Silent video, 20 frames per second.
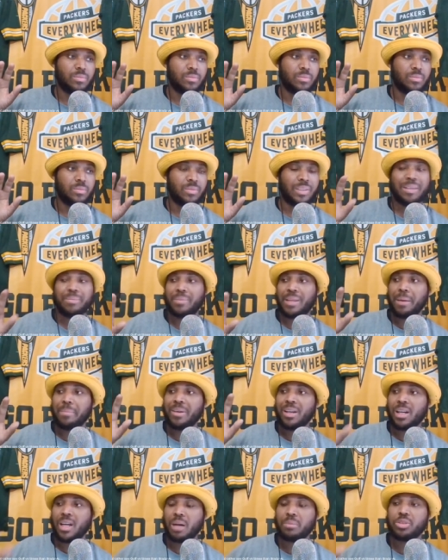they, they
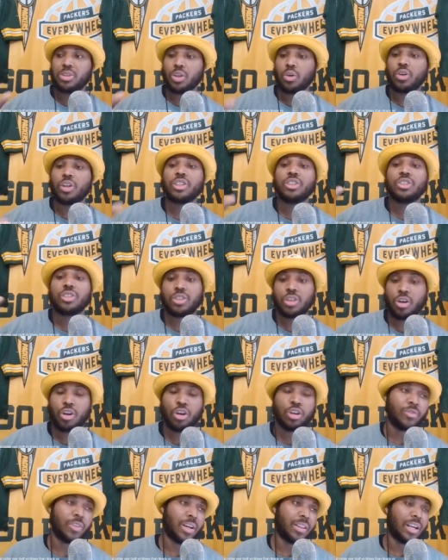become so
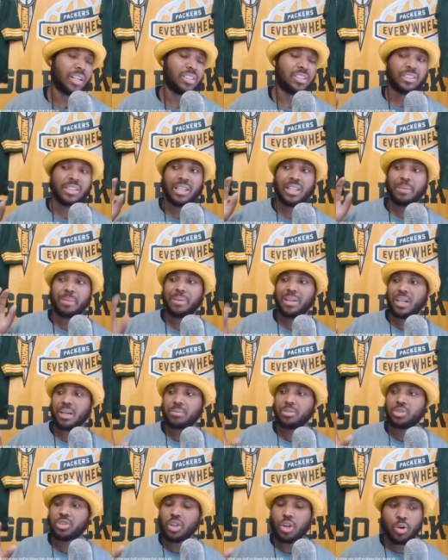concerned rather i should say they become
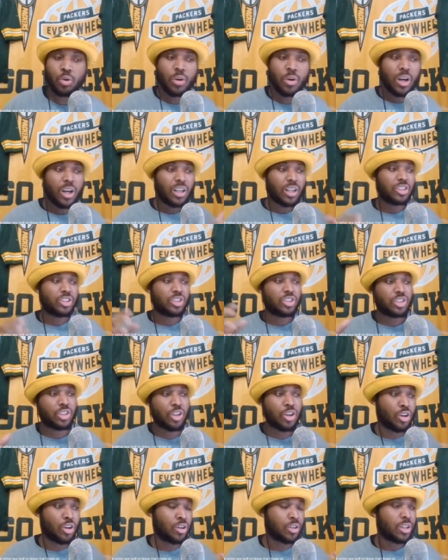so
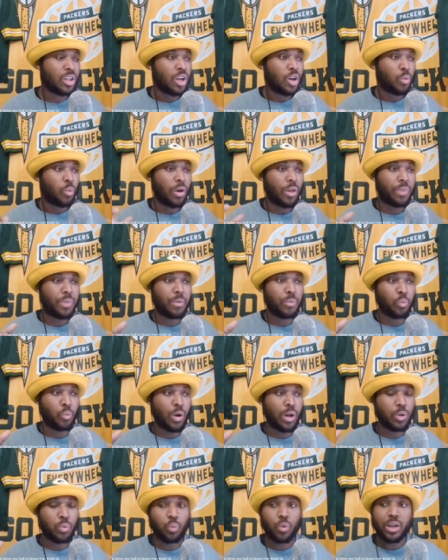concerned with
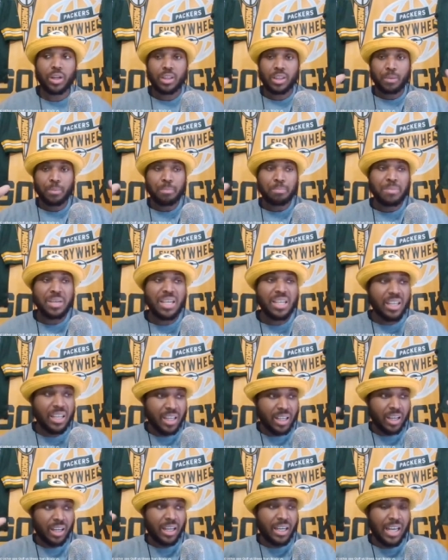what what the
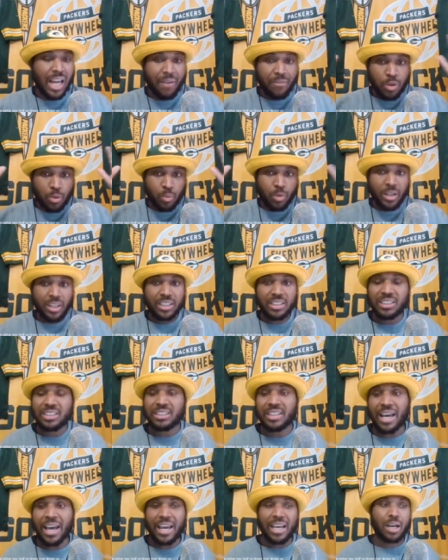media and everyone is
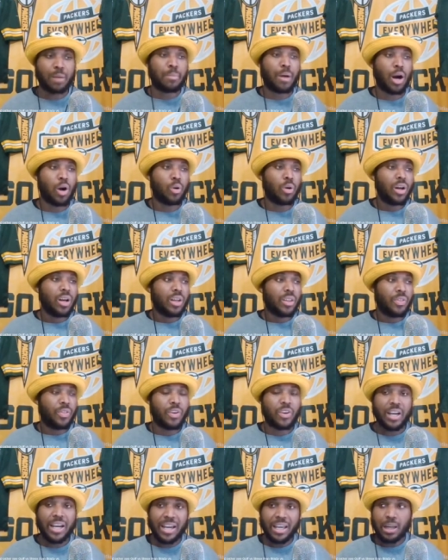saying about
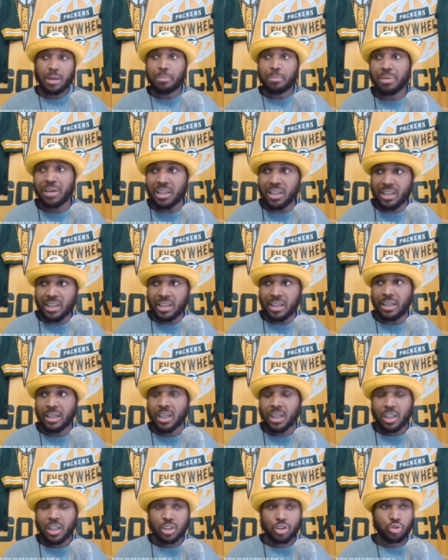their inability
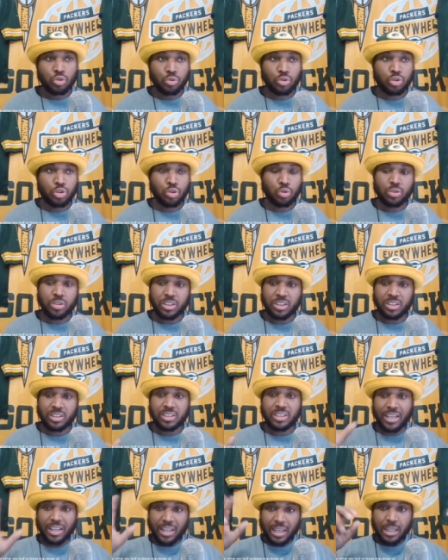to to
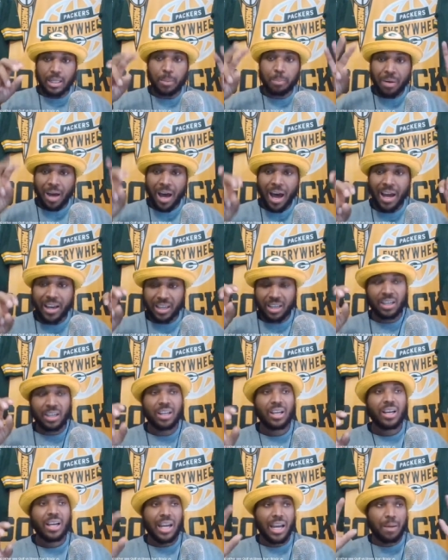stick in the pocket
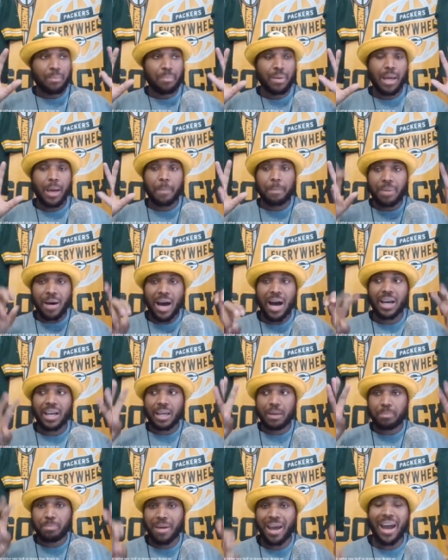and be a
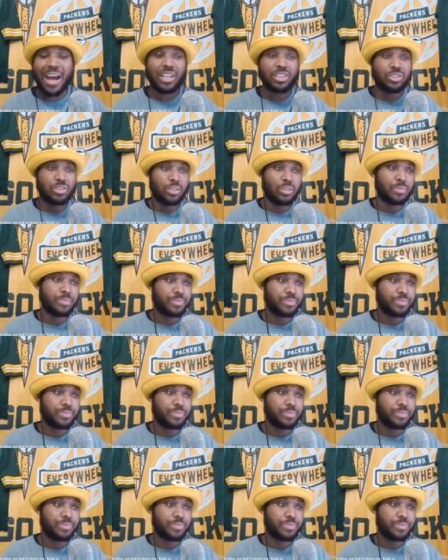pocket passer